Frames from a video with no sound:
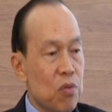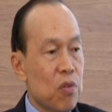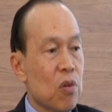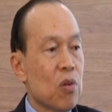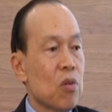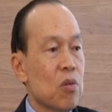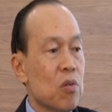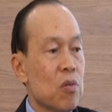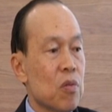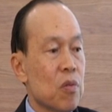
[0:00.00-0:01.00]
for
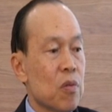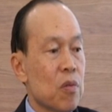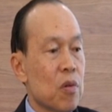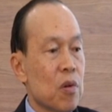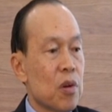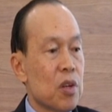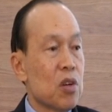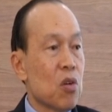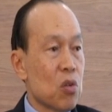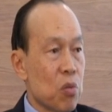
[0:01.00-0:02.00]

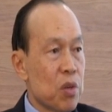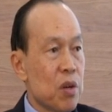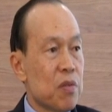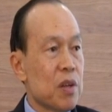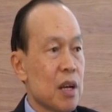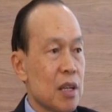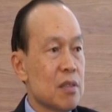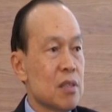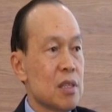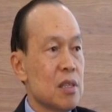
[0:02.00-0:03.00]
economy of the
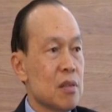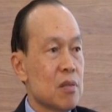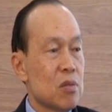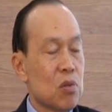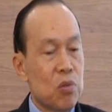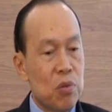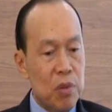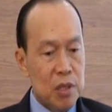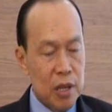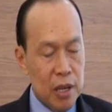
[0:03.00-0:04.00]
country. So we
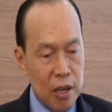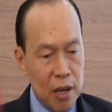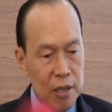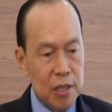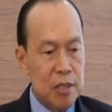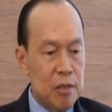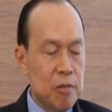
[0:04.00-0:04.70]
must encourage